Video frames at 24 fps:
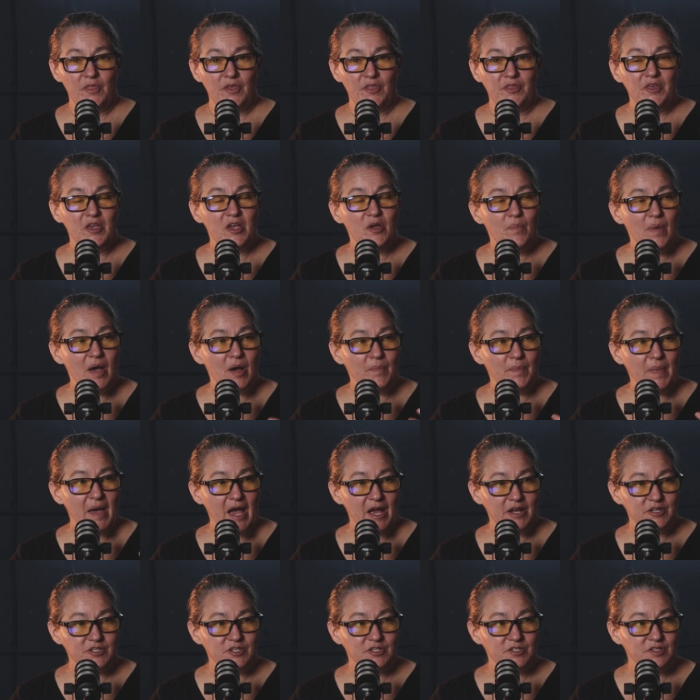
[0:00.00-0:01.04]
The thing about
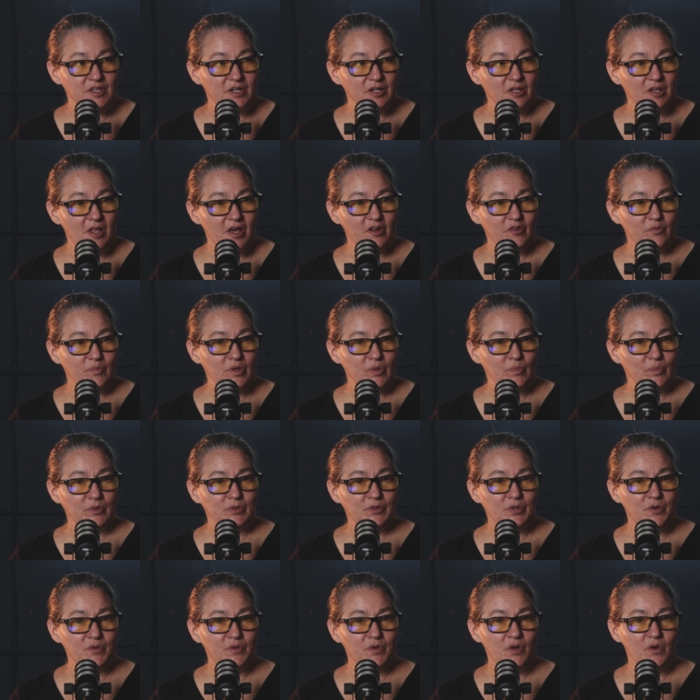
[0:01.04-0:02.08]
patches that a lot of people
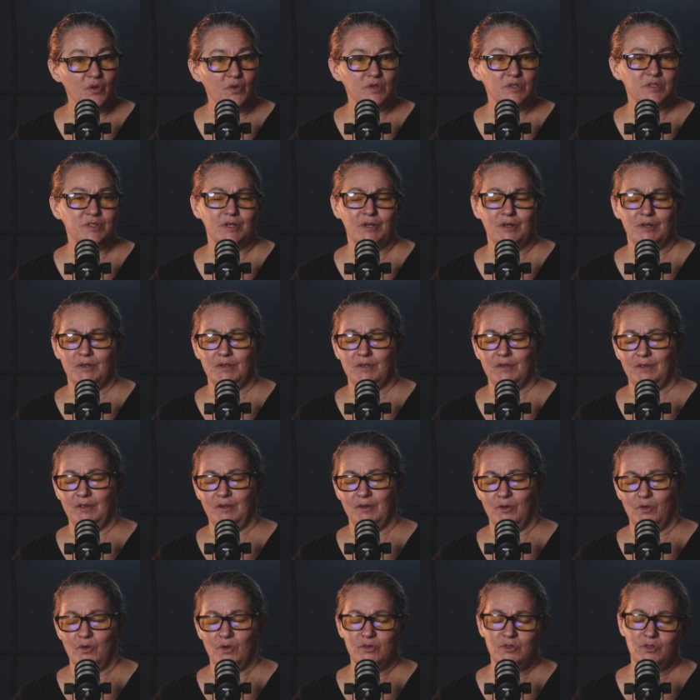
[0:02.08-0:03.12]
don't know is
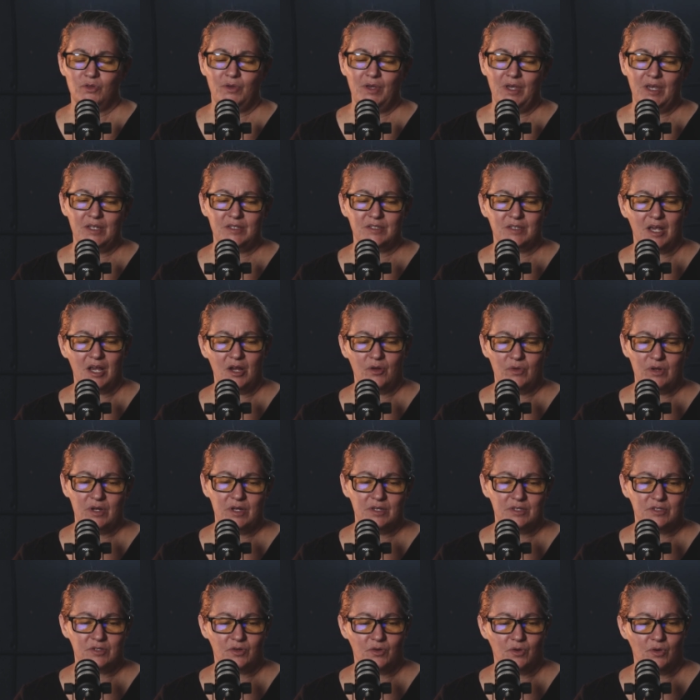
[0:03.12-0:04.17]
it's okay, it's high
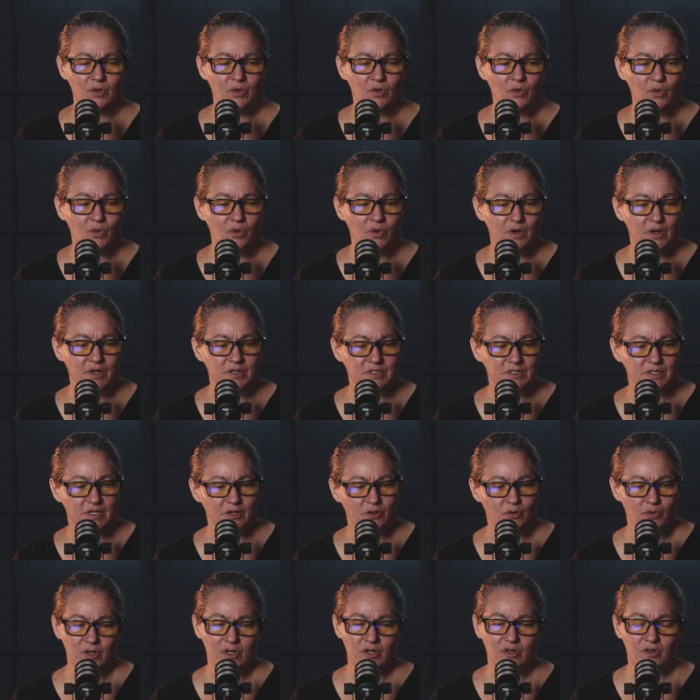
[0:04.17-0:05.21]
risk or it's a
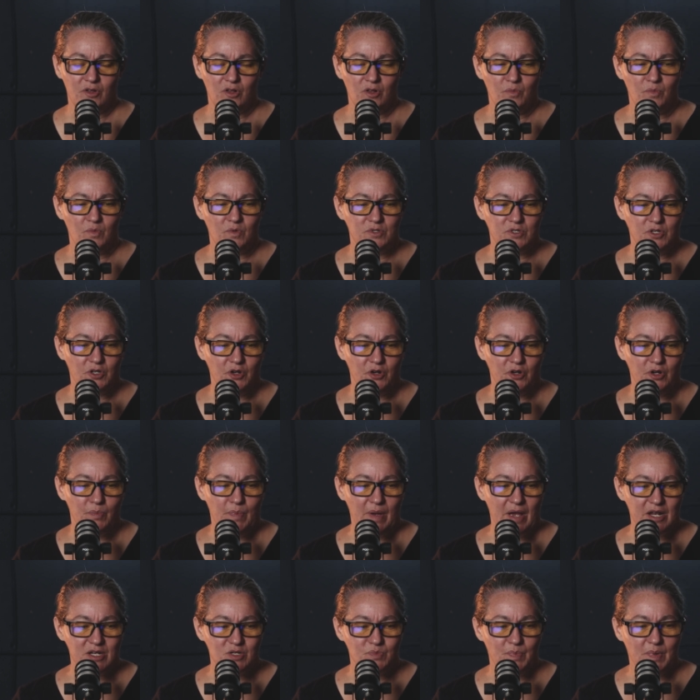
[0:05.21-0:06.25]
critical security
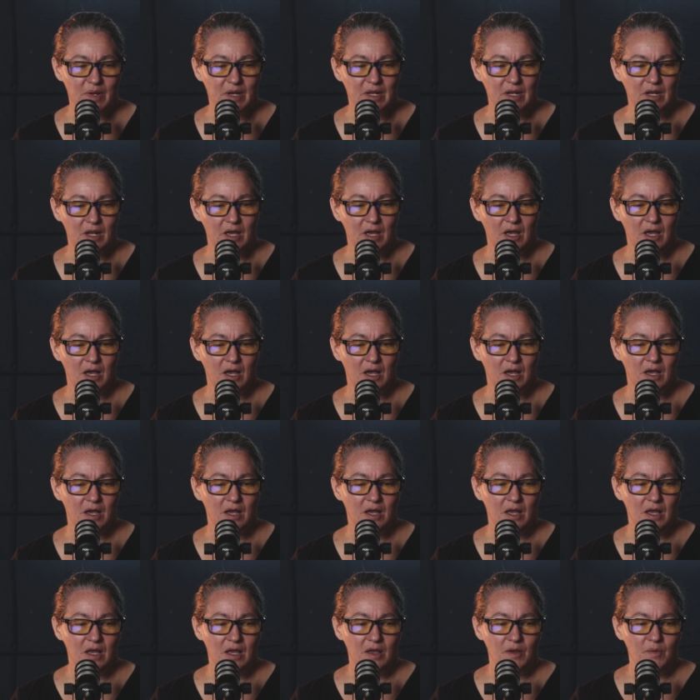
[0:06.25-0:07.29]
patch, but
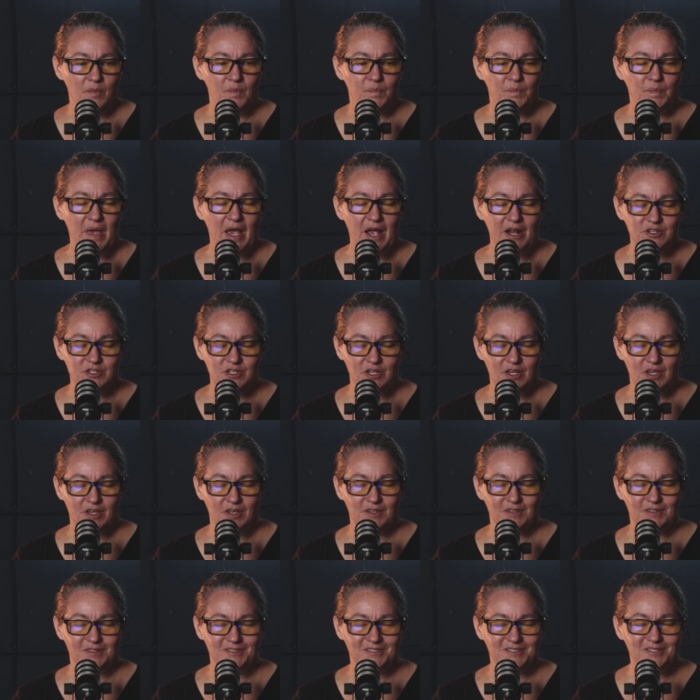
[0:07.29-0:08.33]

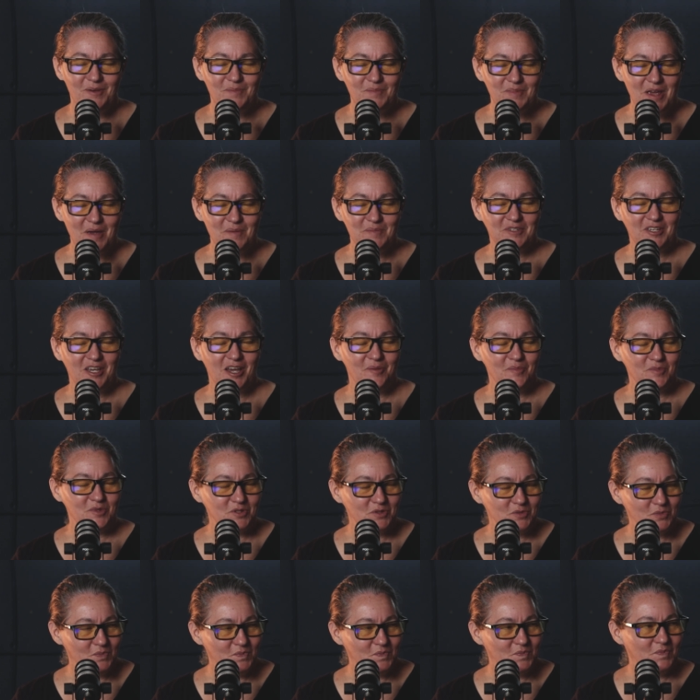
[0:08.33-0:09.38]
patching sometimes
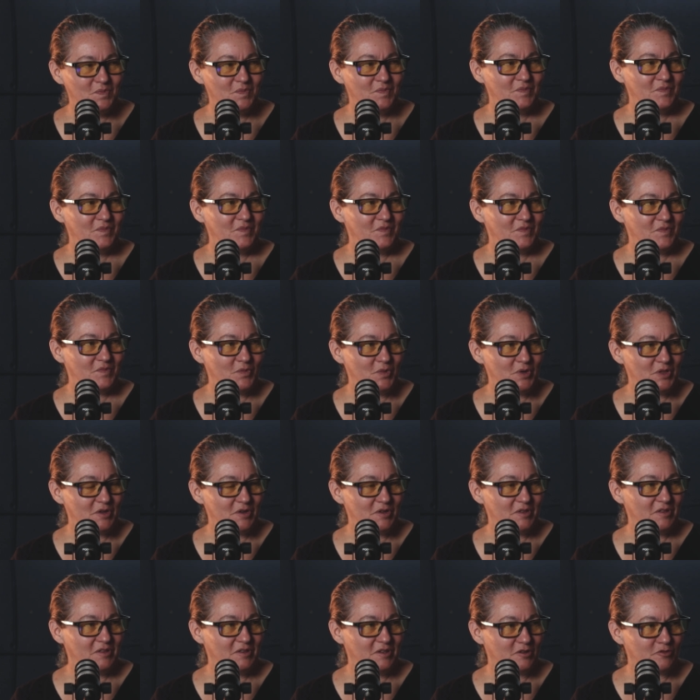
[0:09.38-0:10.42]
comes with
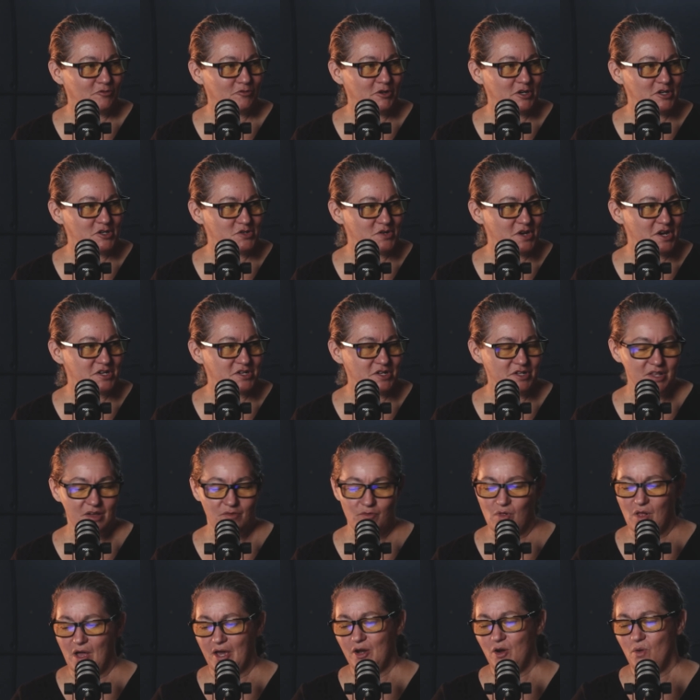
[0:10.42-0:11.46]
a little frustration
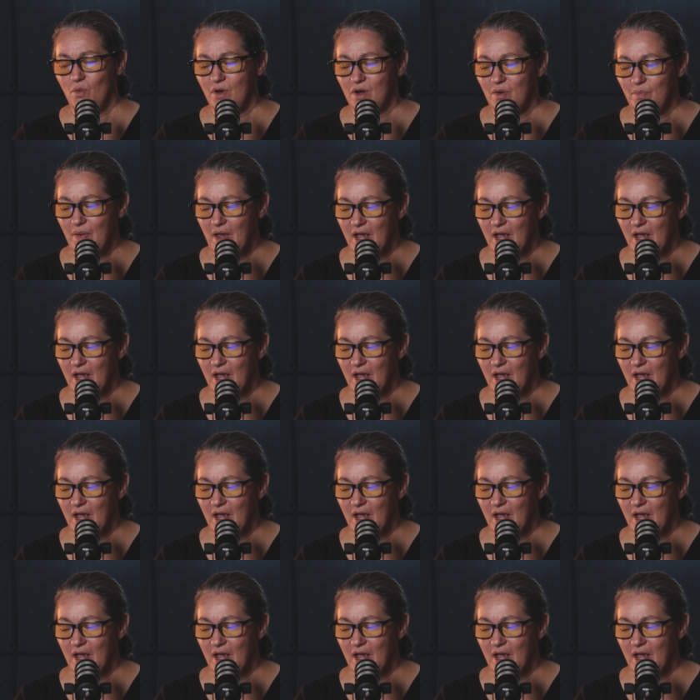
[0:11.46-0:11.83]
level. I don't want to